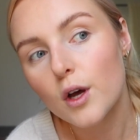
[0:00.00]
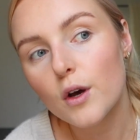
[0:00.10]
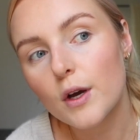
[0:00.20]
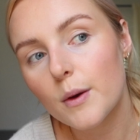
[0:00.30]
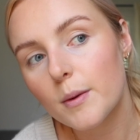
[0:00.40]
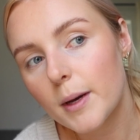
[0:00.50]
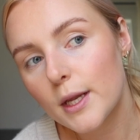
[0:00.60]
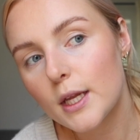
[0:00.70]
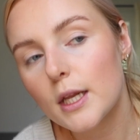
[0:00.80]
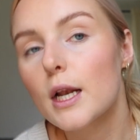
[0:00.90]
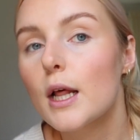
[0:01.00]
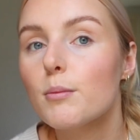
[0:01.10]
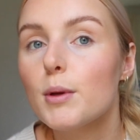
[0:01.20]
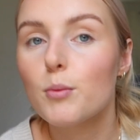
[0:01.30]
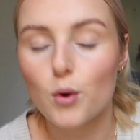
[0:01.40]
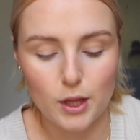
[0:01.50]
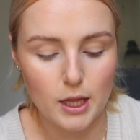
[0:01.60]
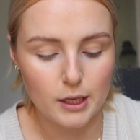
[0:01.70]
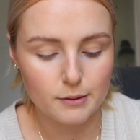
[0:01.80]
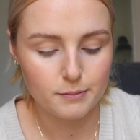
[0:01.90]
Okay, we might need a little bit more than
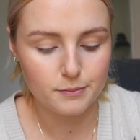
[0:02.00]
that.